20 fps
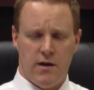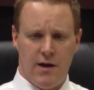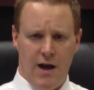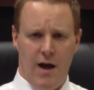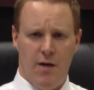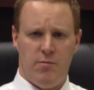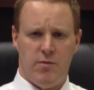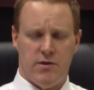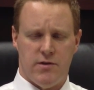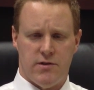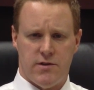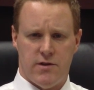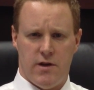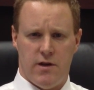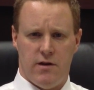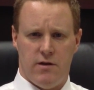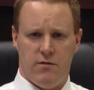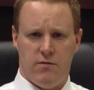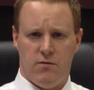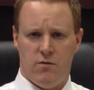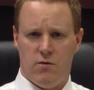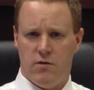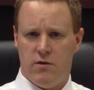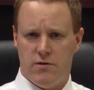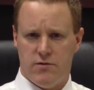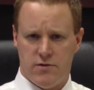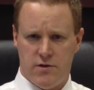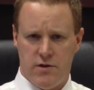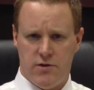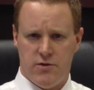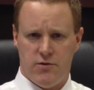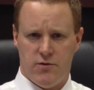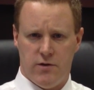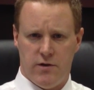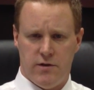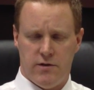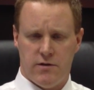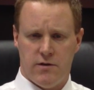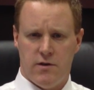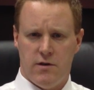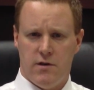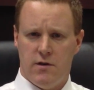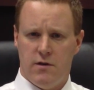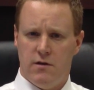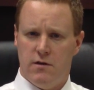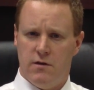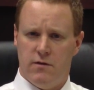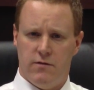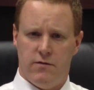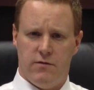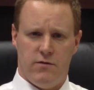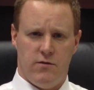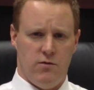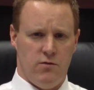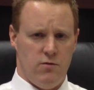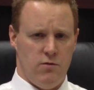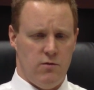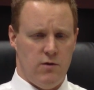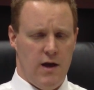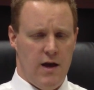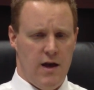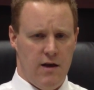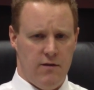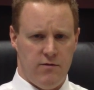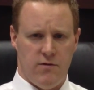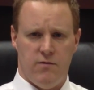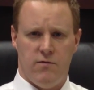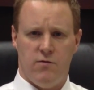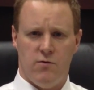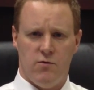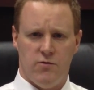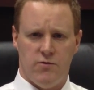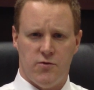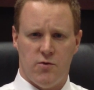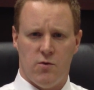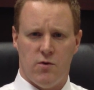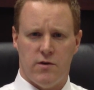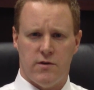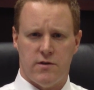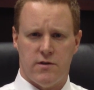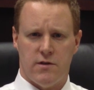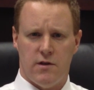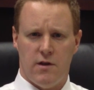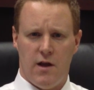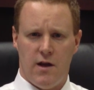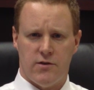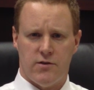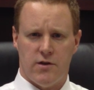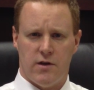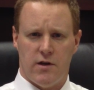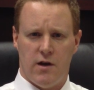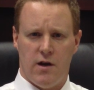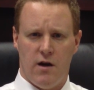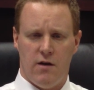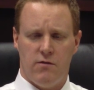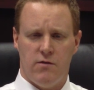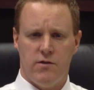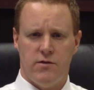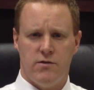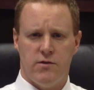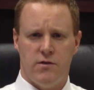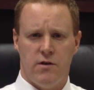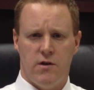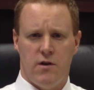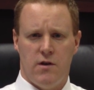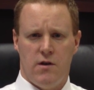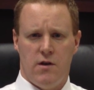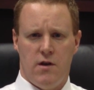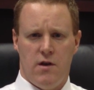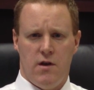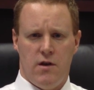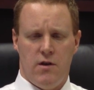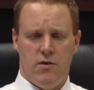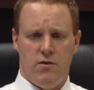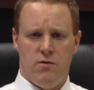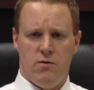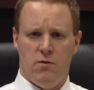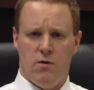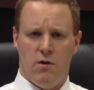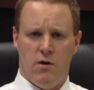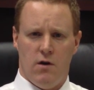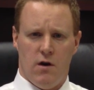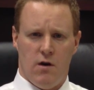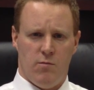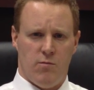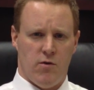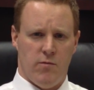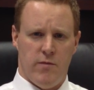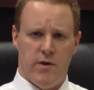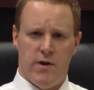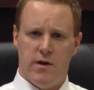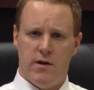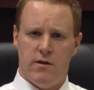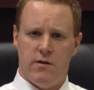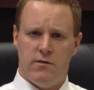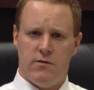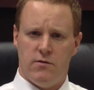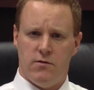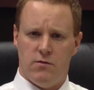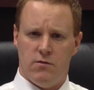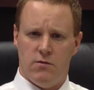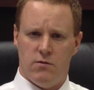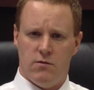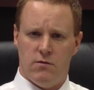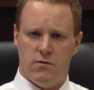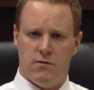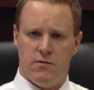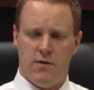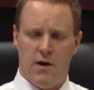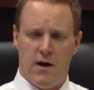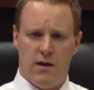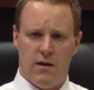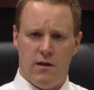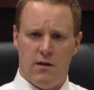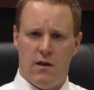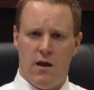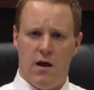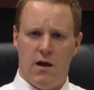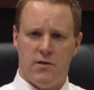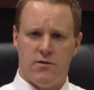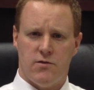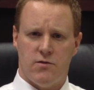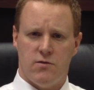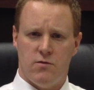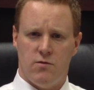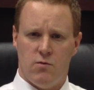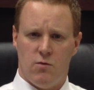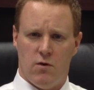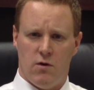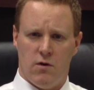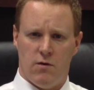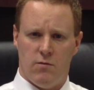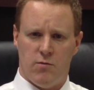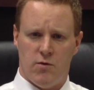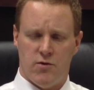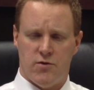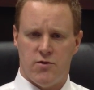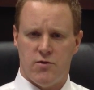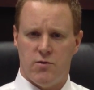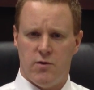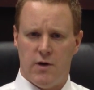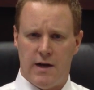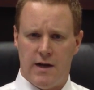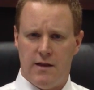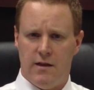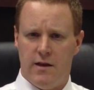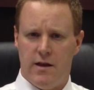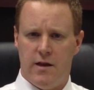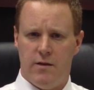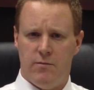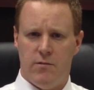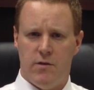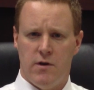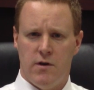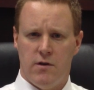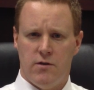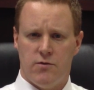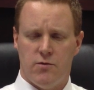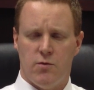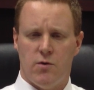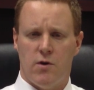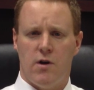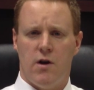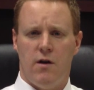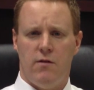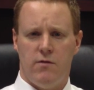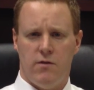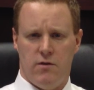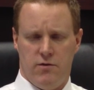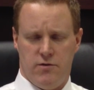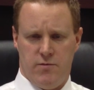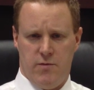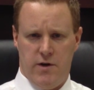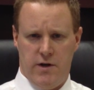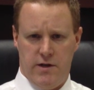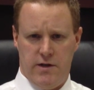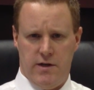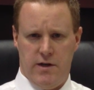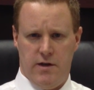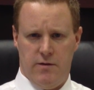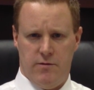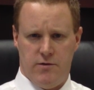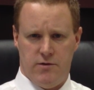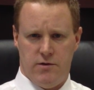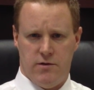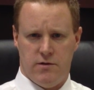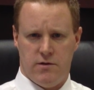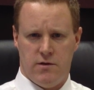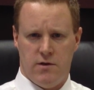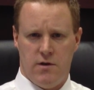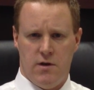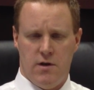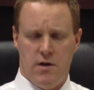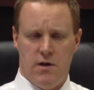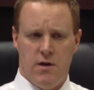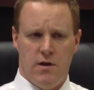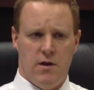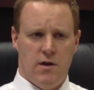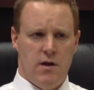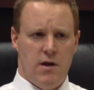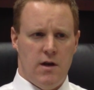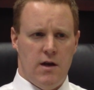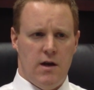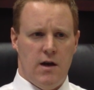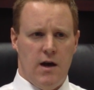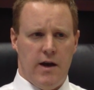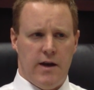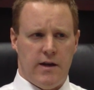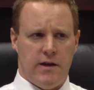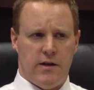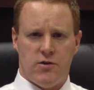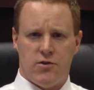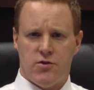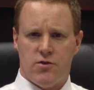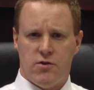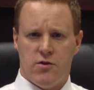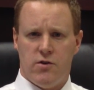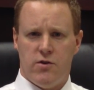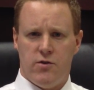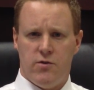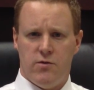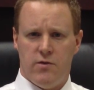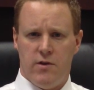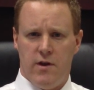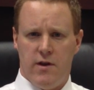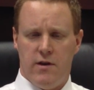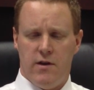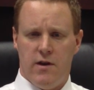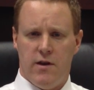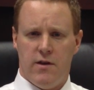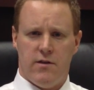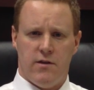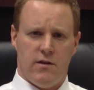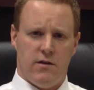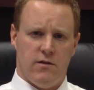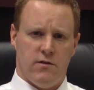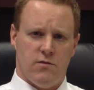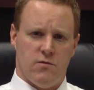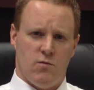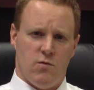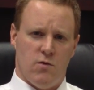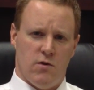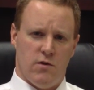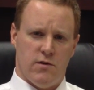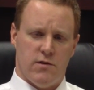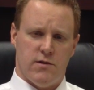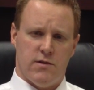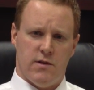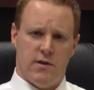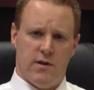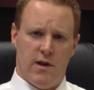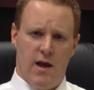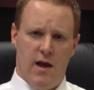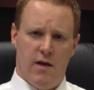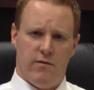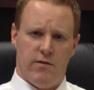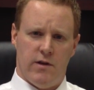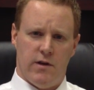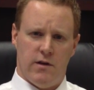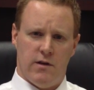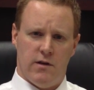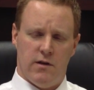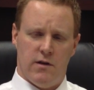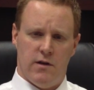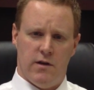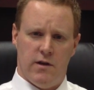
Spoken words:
compensated for those injuries. If you have the full tort selection coverage, you are permitted to file a lawsuit or pursue a claim to recover those money damages. I can assure you that nothing is worse than having